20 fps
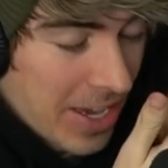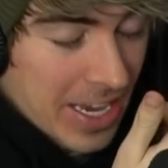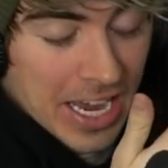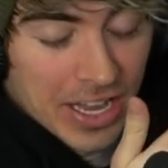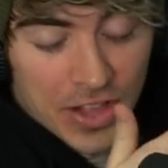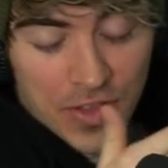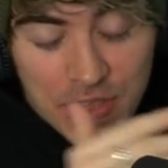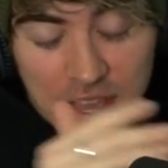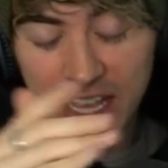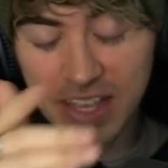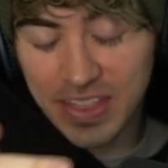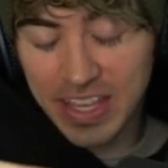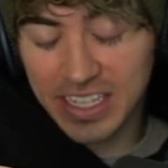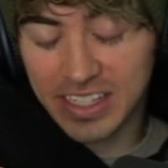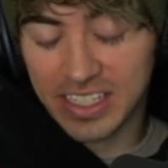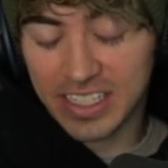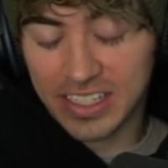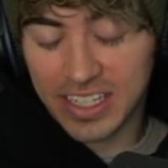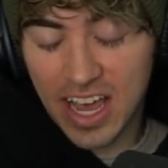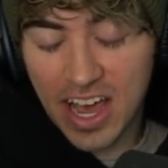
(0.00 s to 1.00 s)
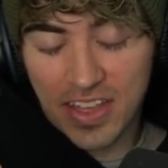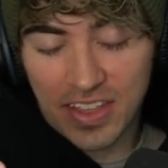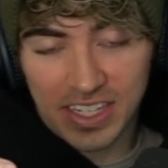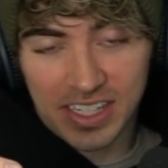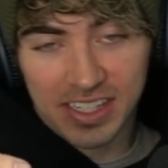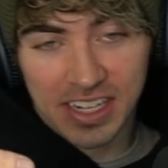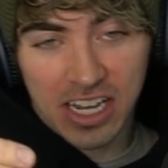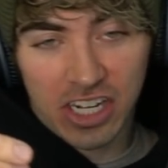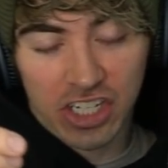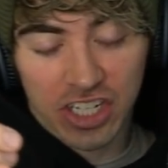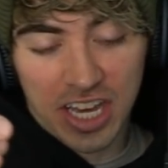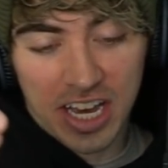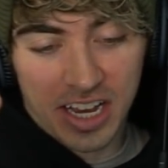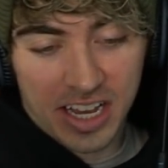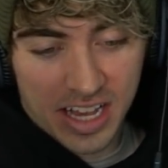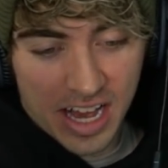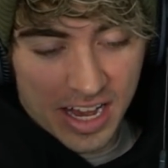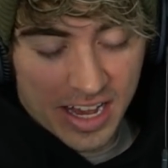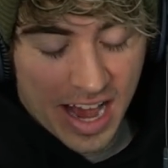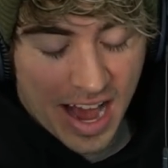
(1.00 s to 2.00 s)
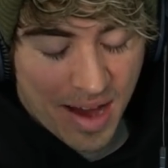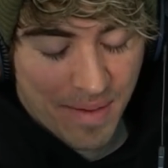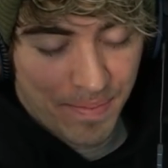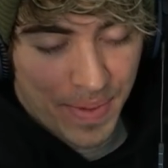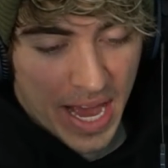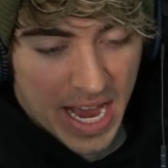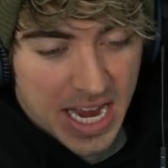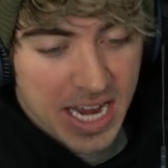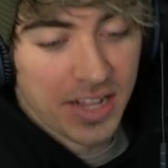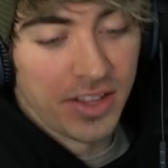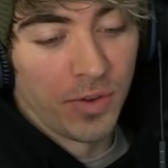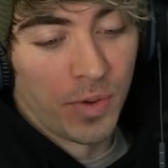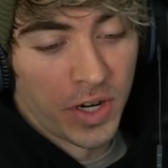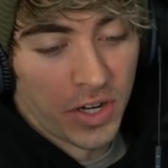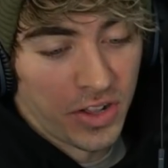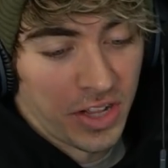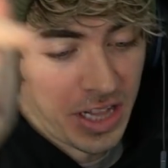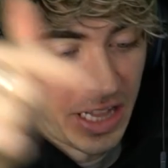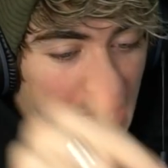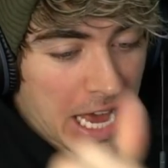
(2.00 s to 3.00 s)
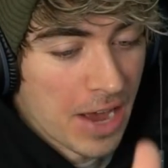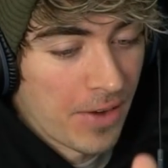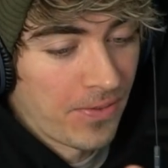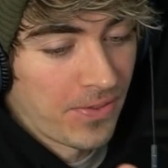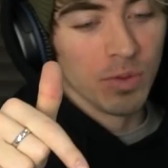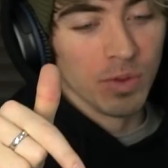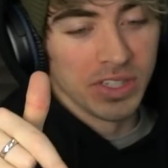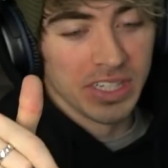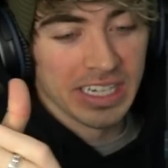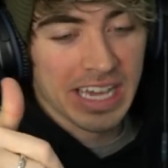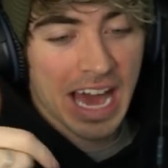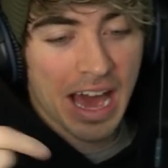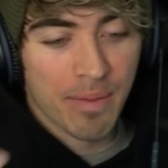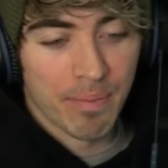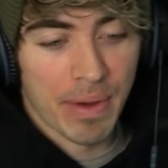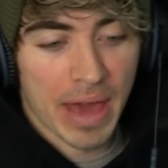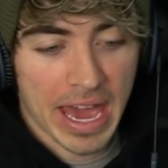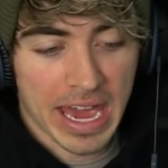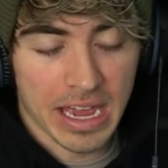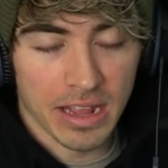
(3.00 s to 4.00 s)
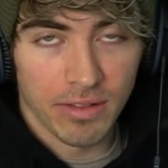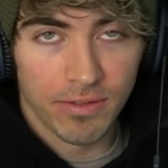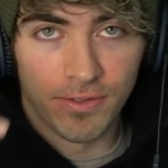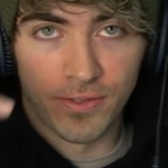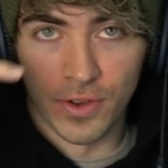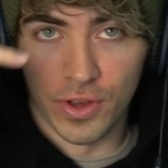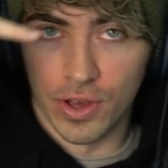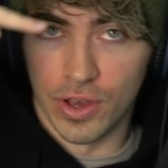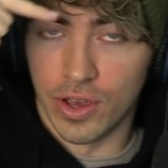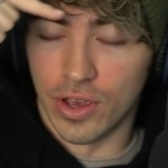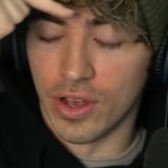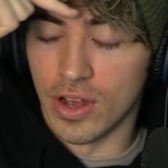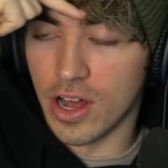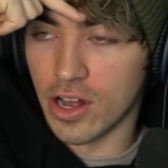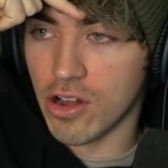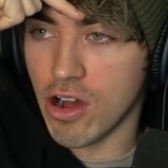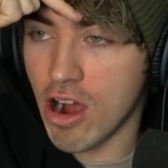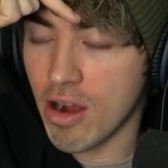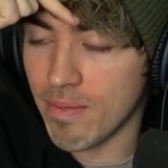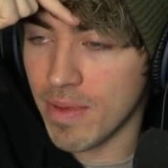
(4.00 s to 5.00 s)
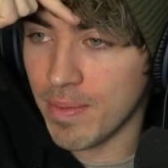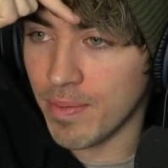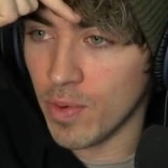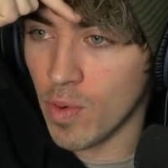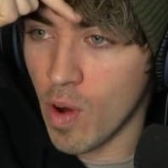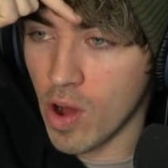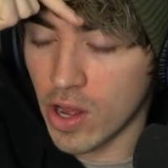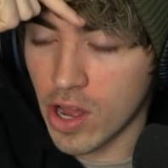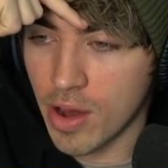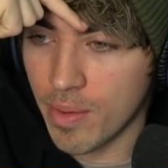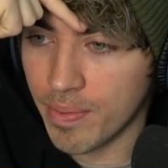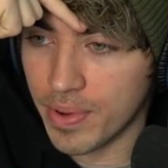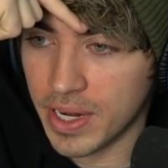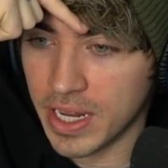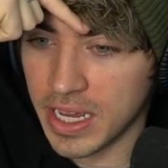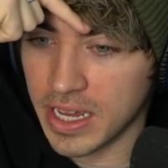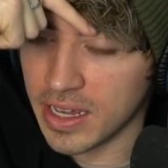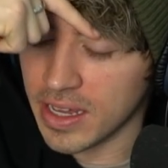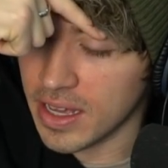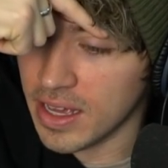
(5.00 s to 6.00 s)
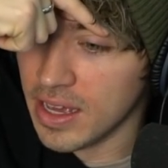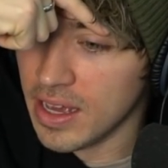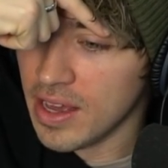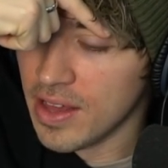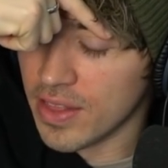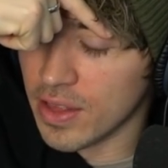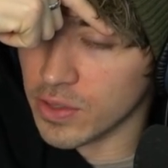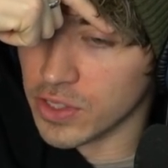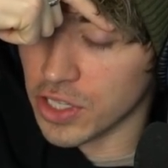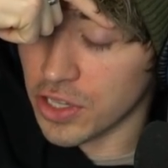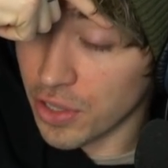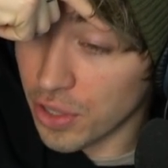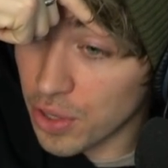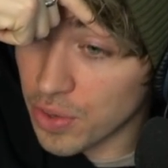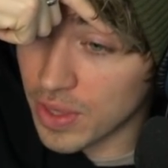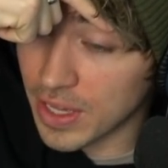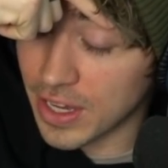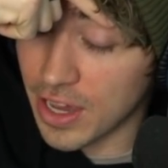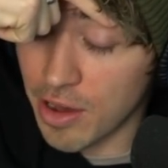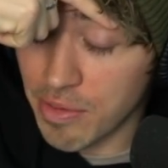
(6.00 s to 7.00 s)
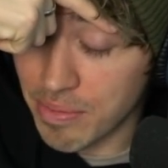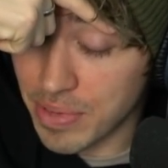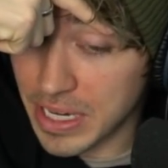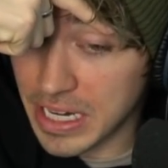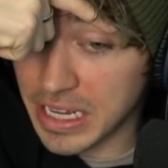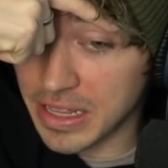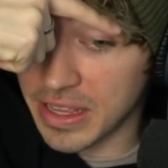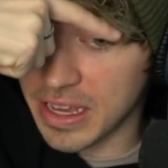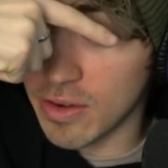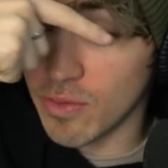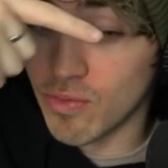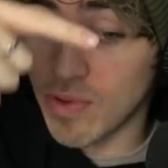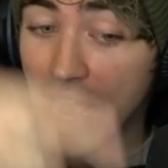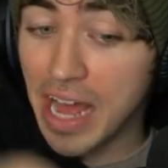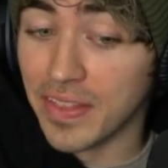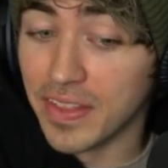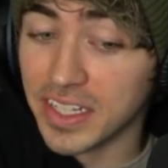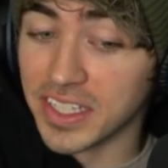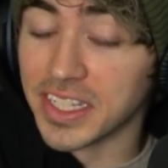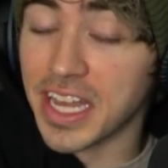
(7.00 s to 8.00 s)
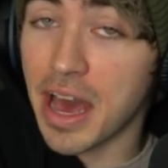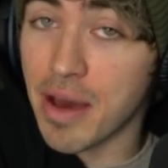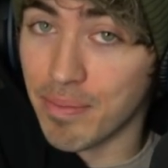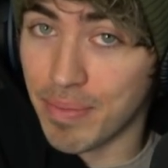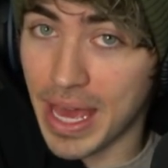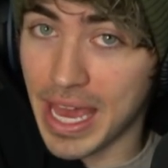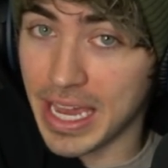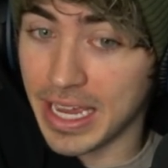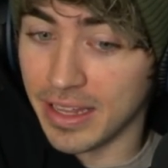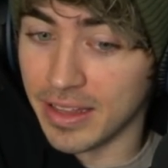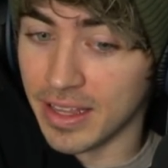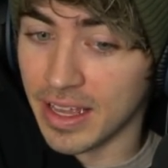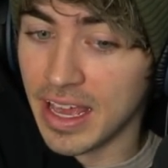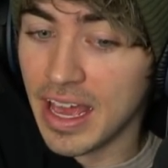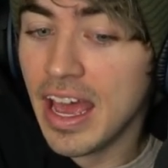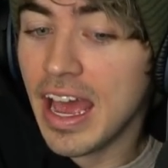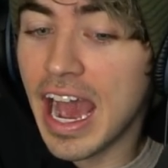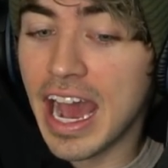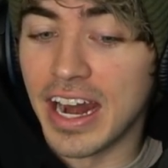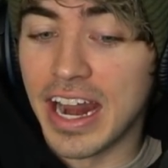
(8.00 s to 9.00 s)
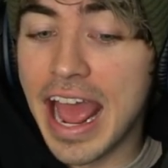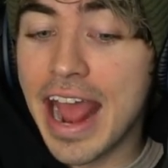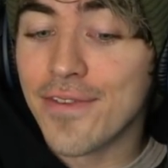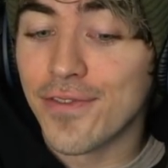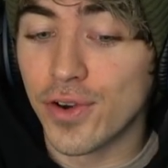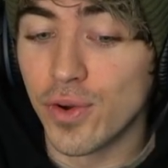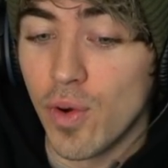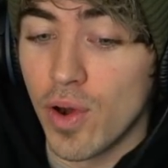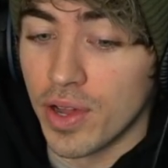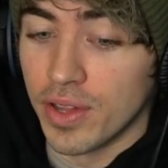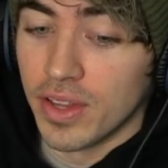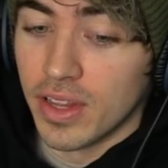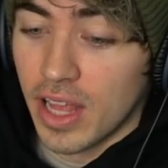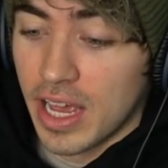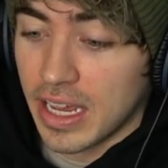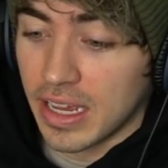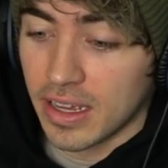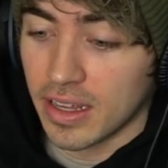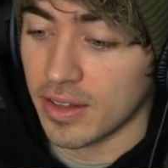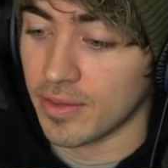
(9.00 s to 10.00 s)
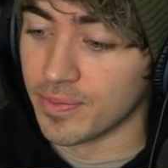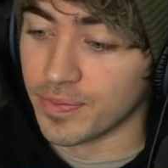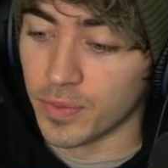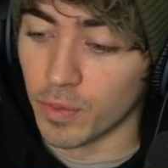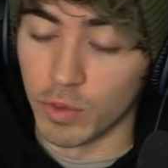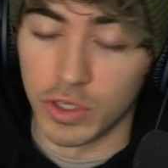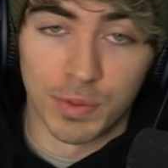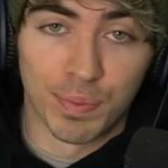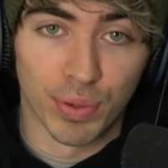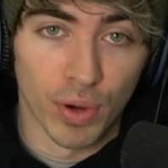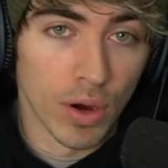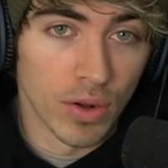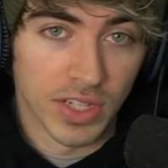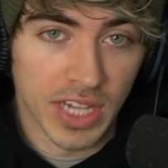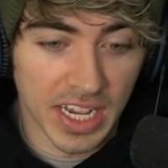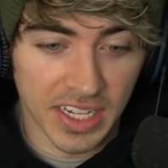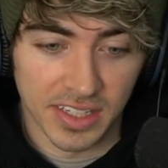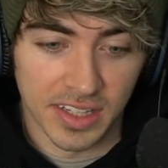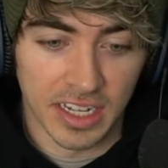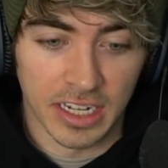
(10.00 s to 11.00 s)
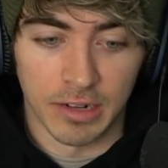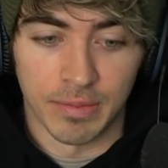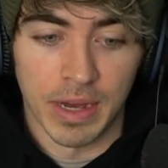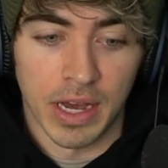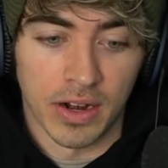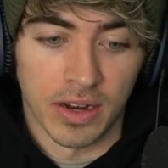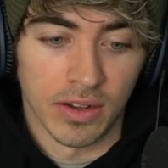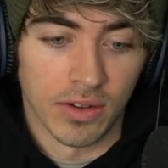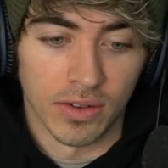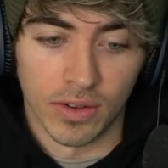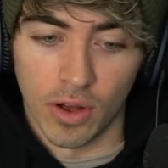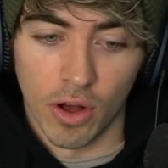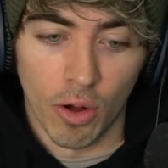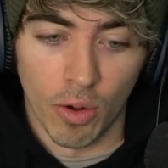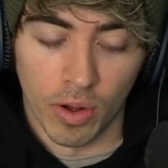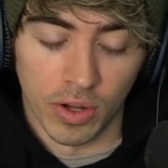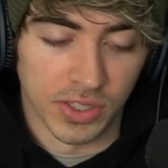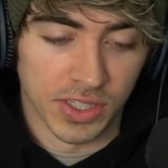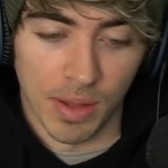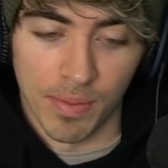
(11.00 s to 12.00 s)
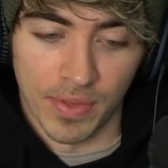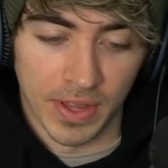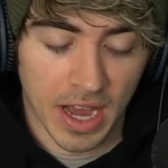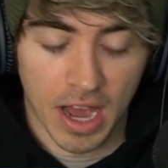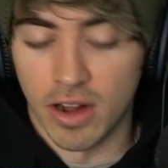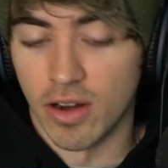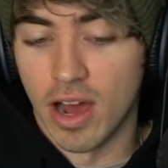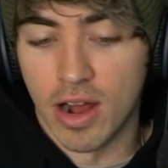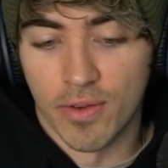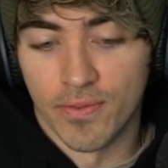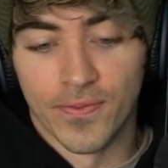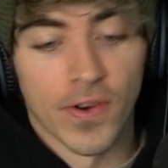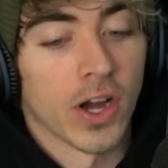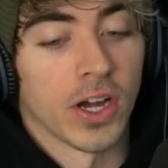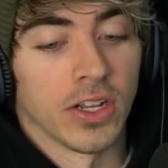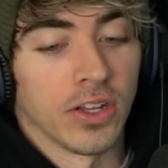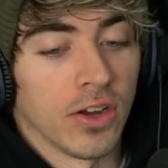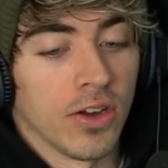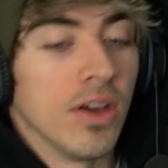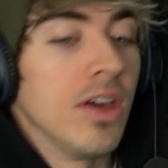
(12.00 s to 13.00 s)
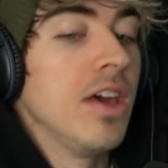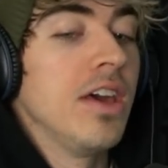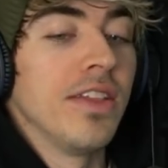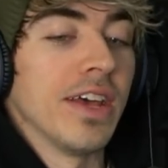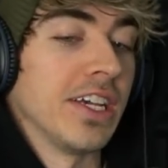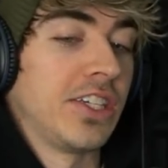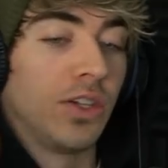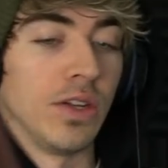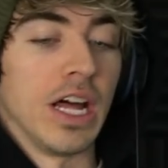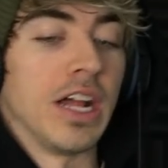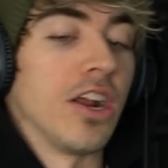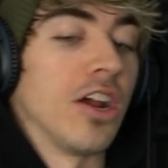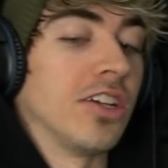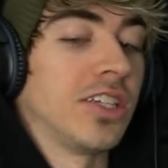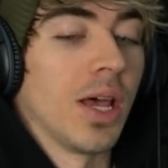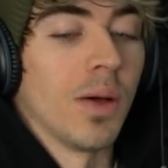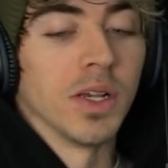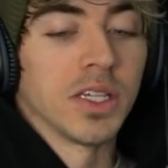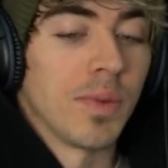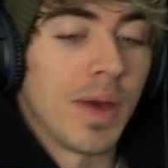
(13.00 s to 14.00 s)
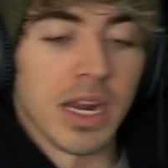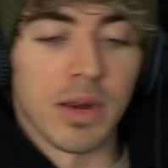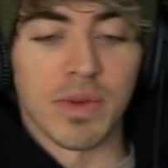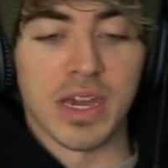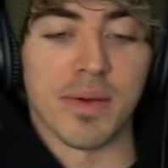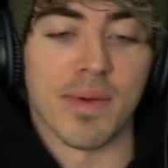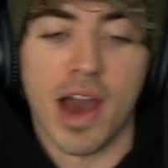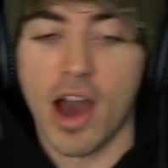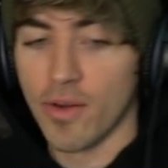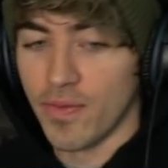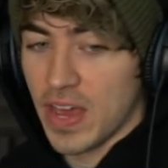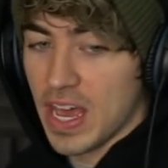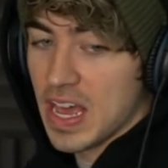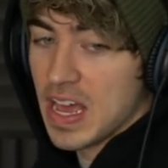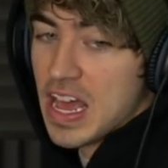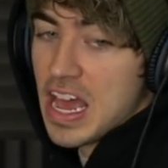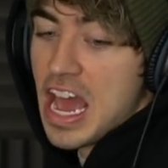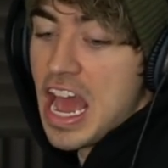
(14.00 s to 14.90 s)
Okay, th this is uh, this is actually a, a, campaign. The one on the left was a campaign for I can't remember what company. There was a clothing company that ran this campaign, and everyone like was protesting about it or, or something. I don't, I don't fucking know. That's all I know. Someone's made a meme out of it.